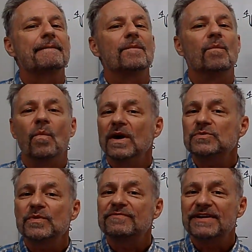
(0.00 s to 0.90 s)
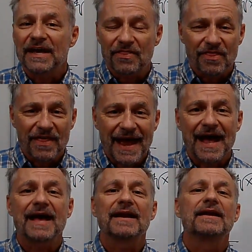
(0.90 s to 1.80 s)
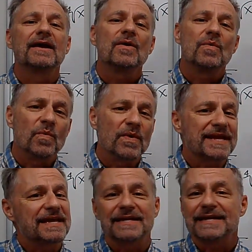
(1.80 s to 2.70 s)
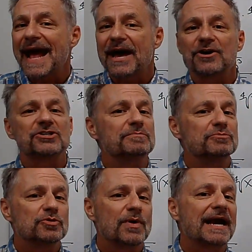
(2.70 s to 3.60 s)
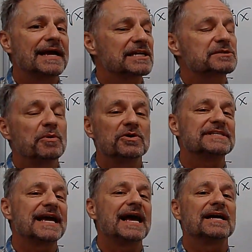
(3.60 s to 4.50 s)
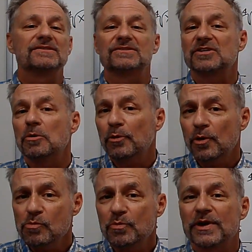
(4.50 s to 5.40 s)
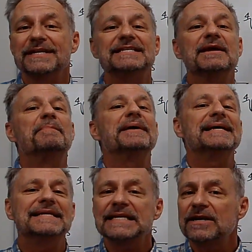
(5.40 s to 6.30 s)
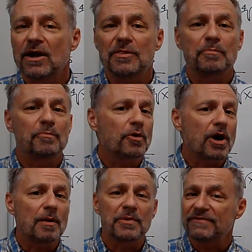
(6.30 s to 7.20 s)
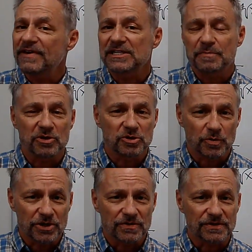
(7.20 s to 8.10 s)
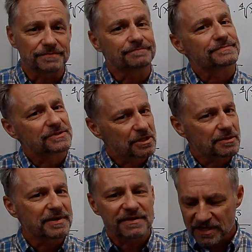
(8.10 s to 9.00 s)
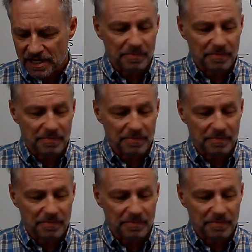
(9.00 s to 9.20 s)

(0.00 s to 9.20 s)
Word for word: Once we've done that, we can add or subtract exponents as appropriate depending on the property of exponents we're using. So let me give you a couple